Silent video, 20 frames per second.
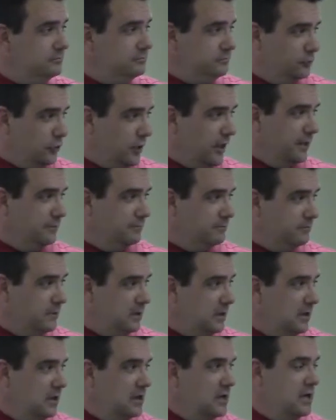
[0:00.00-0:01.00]
Right?
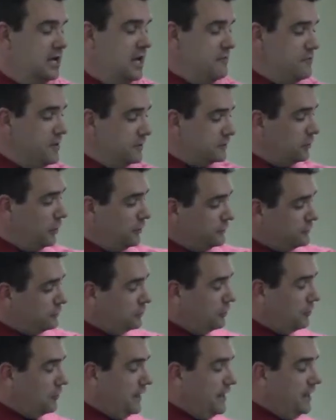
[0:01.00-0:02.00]
In this whole
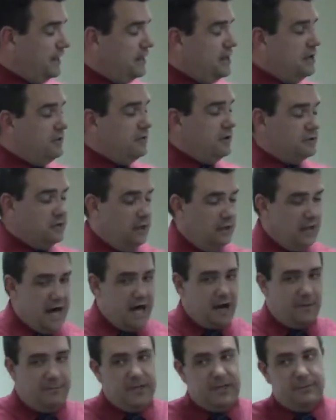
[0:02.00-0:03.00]
story, there's a
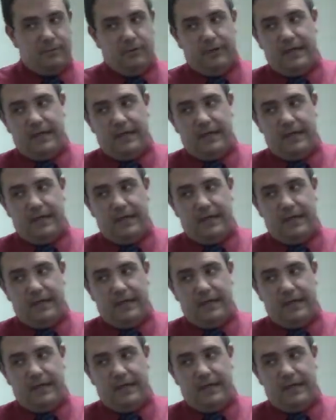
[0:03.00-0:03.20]
lot of people